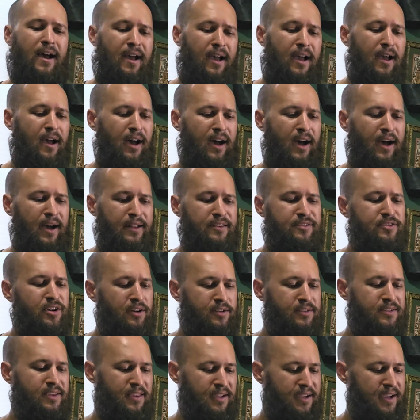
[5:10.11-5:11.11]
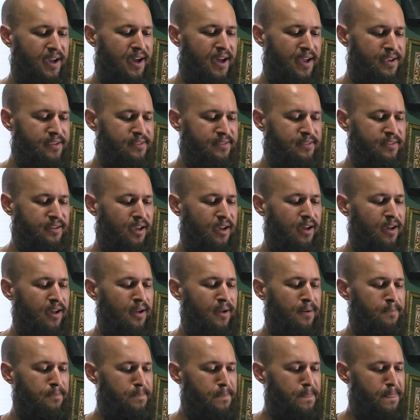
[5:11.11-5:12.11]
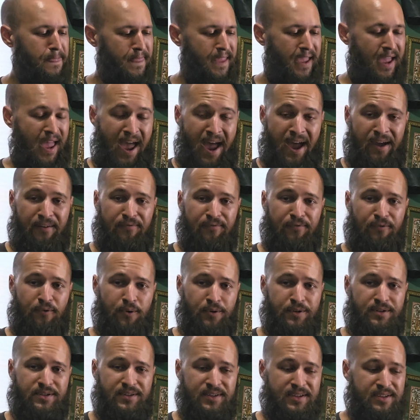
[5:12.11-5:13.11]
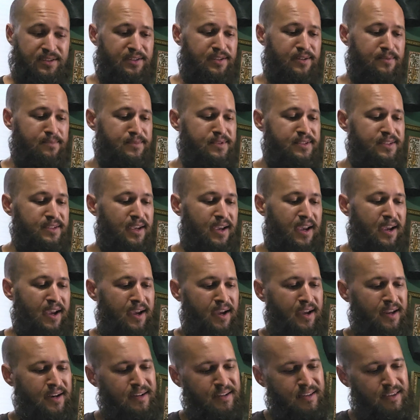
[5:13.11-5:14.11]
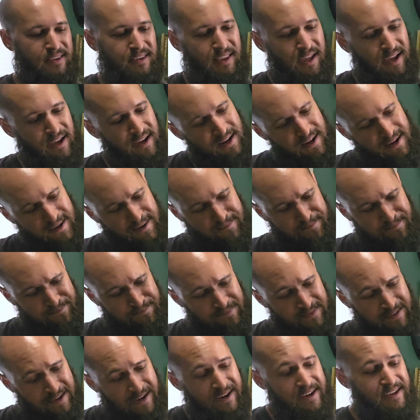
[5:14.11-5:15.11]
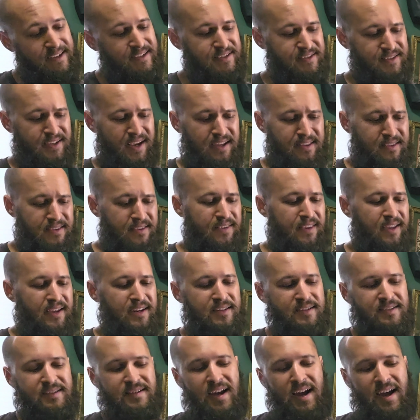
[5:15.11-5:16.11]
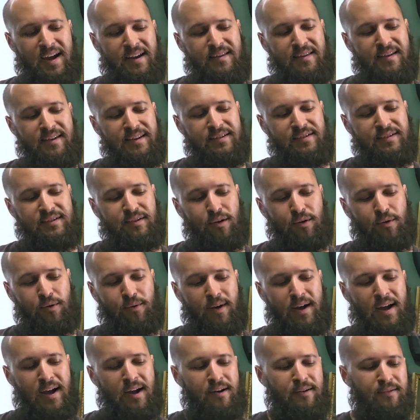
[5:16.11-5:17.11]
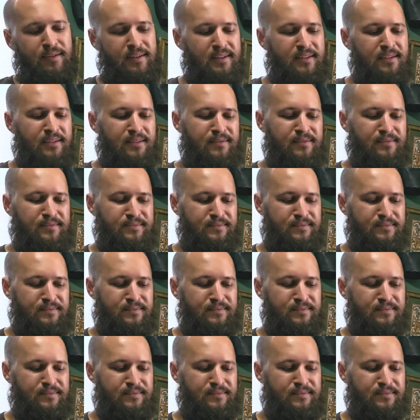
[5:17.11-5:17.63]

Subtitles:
I talked to the guys at 4 Systems, and they say that they designed this around in,